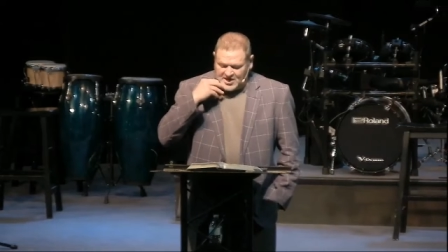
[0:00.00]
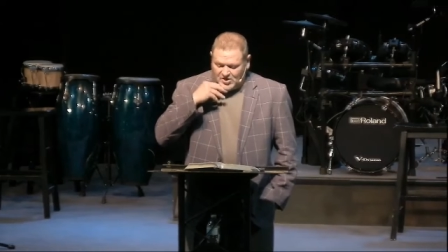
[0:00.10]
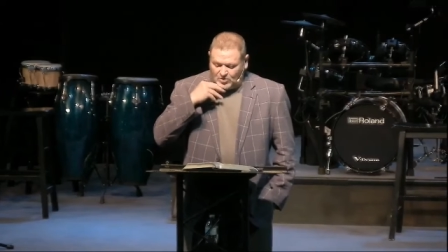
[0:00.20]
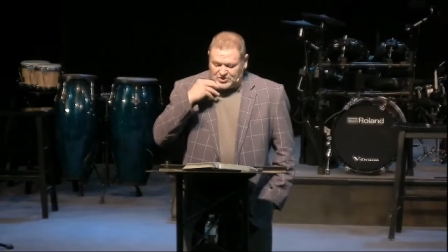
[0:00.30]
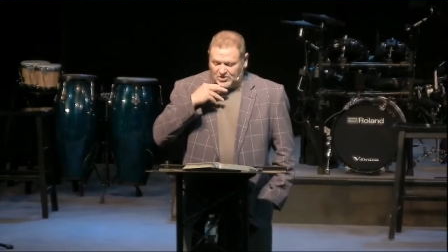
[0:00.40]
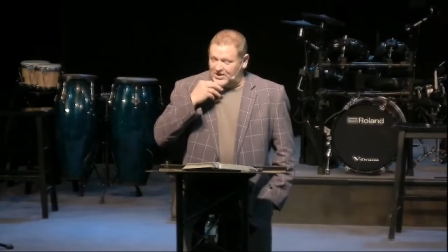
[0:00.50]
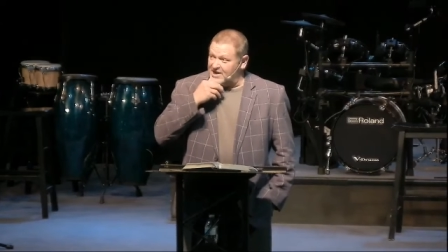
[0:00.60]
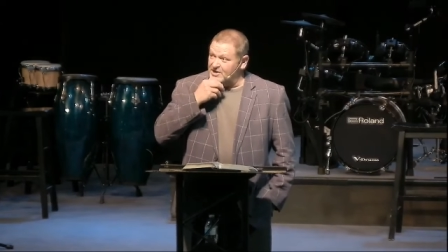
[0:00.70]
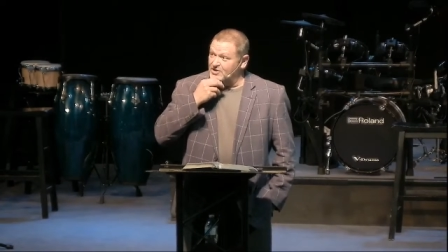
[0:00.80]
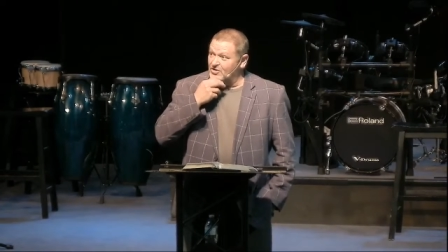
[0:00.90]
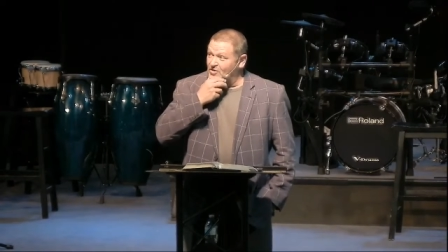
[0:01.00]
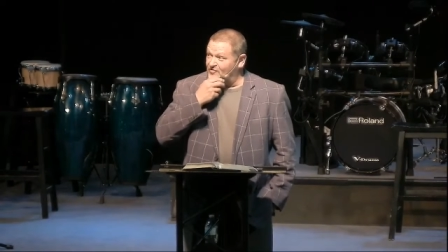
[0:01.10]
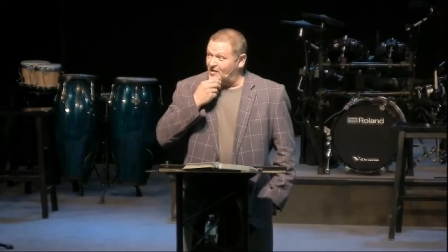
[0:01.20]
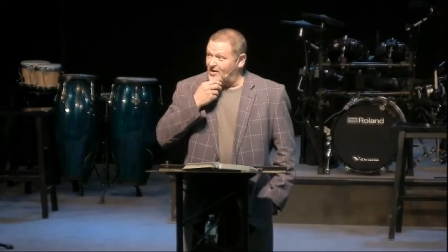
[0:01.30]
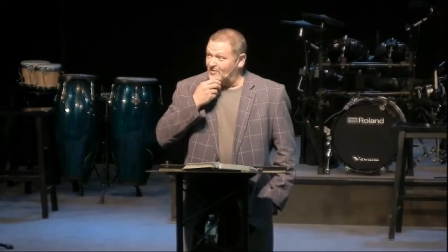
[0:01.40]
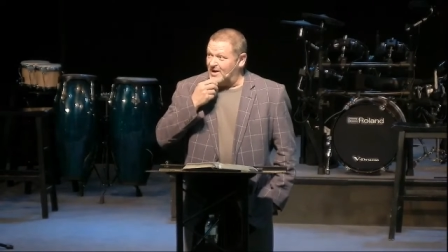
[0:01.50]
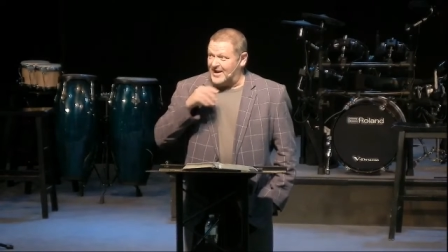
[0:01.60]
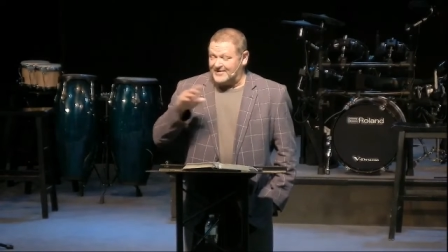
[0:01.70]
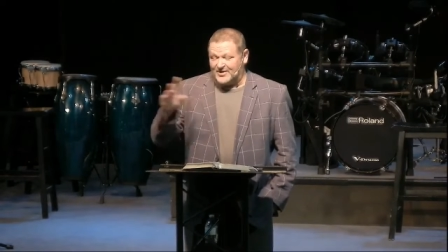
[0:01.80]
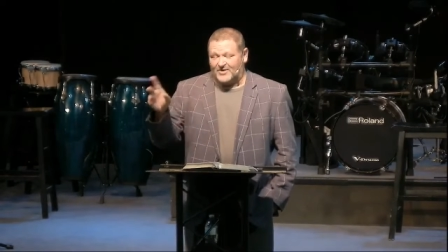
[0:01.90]
was on a hill far
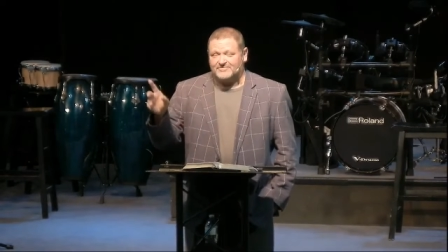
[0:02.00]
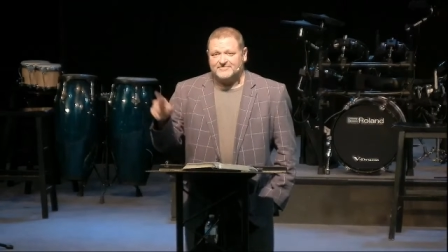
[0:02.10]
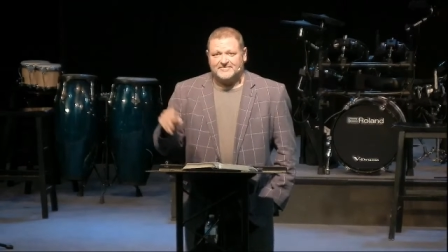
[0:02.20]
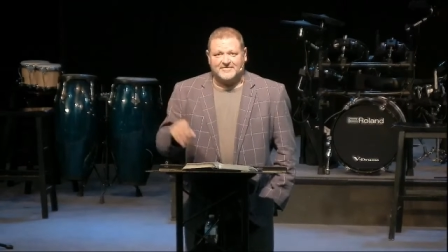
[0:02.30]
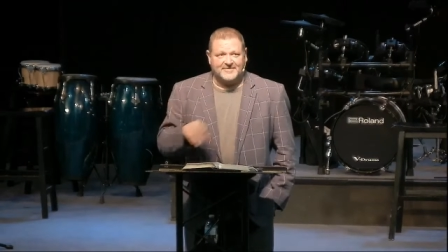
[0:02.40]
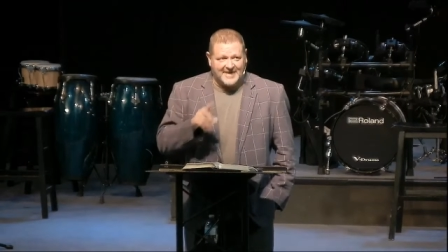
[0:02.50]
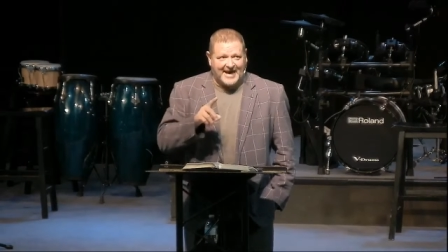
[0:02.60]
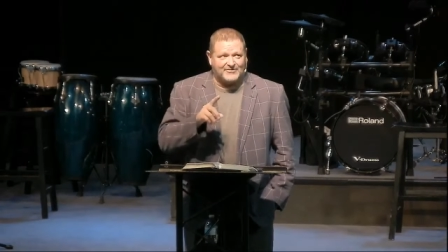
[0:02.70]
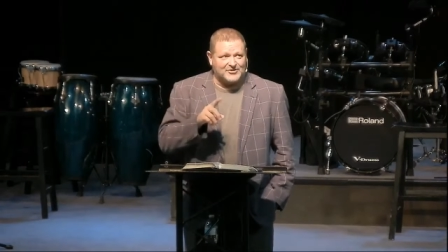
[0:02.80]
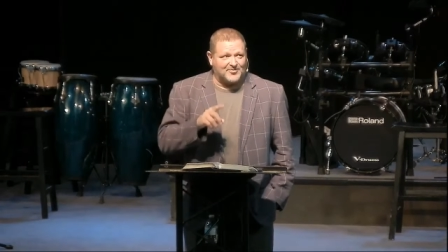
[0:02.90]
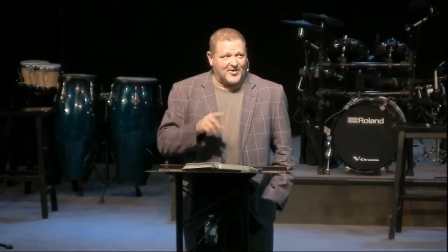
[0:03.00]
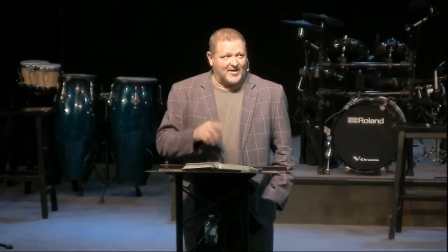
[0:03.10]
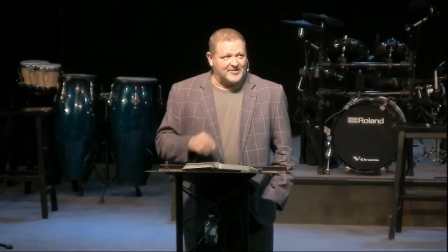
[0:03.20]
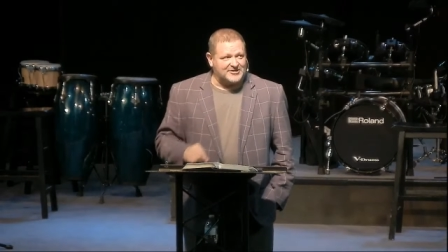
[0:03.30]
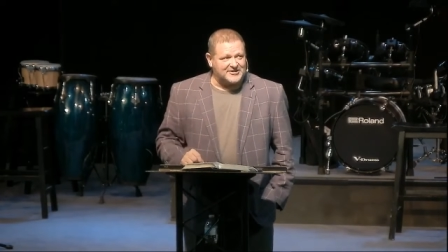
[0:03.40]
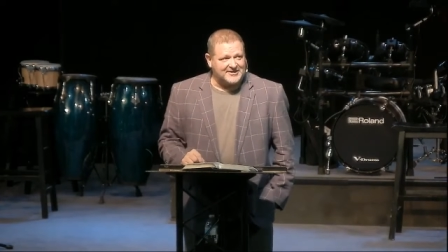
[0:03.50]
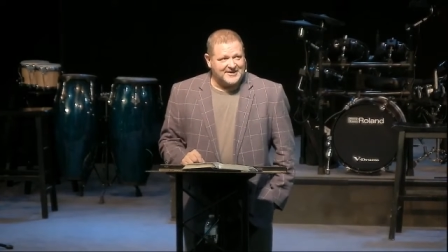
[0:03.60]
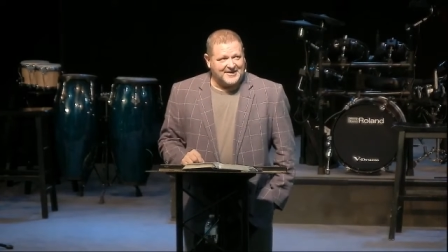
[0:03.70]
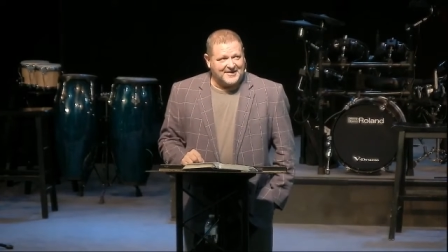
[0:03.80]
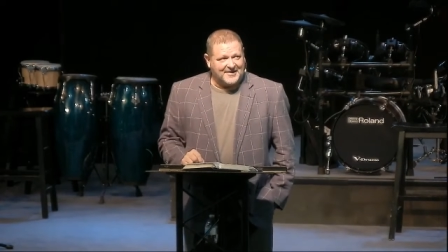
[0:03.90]
away. No, that was a promise.
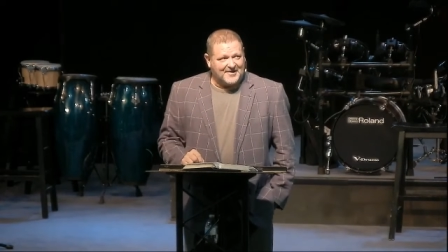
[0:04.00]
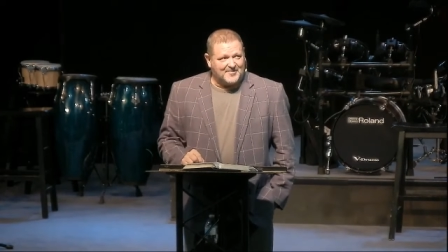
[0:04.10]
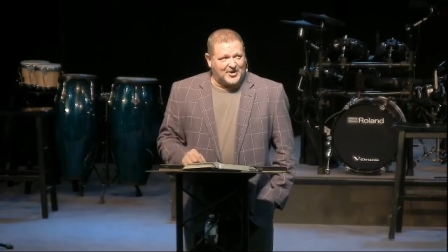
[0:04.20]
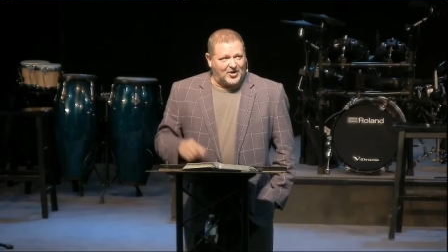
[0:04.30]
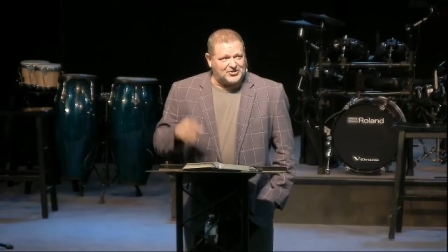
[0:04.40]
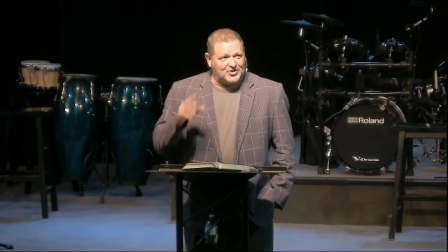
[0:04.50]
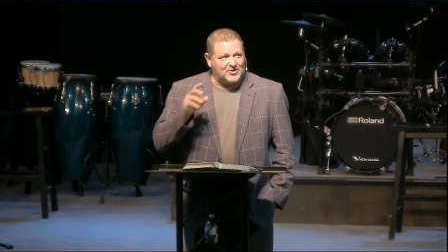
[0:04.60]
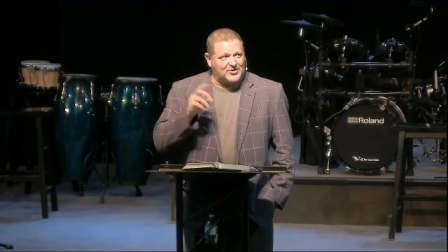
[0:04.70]
But also in